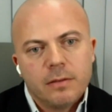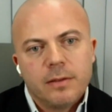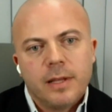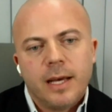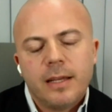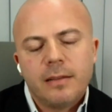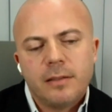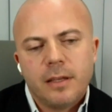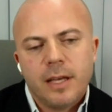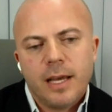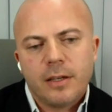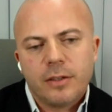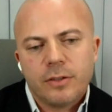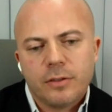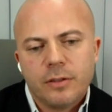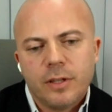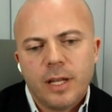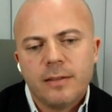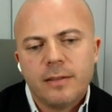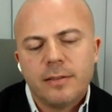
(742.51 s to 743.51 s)
Not
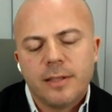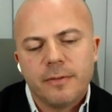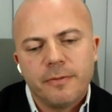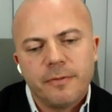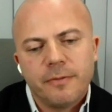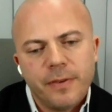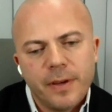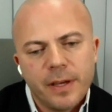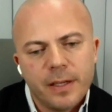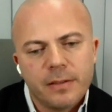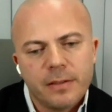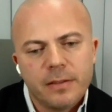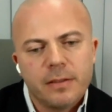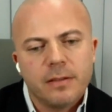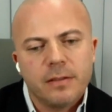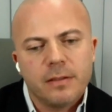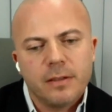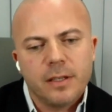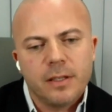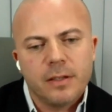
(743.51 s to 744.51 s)
the fit,
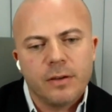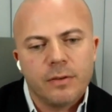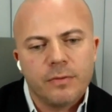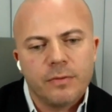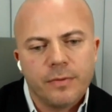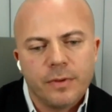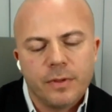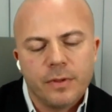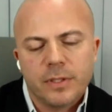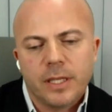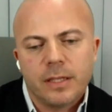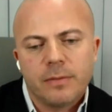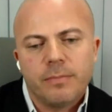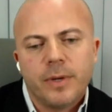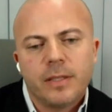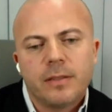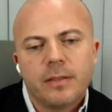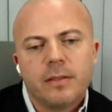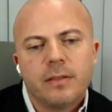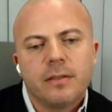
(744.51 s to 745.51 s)
for some,
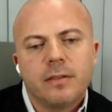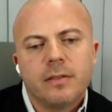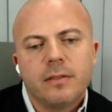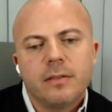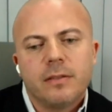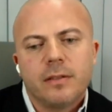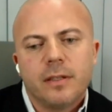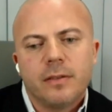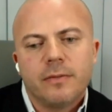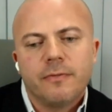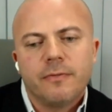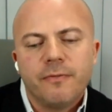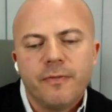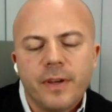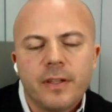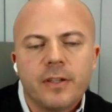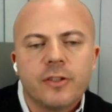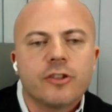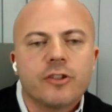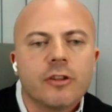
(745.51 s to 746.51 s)
but the
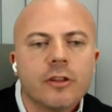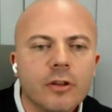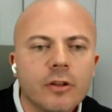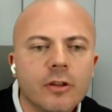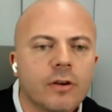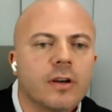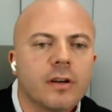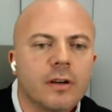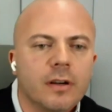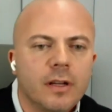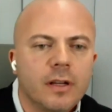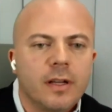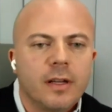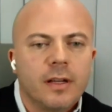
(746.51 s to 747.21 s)
finished look.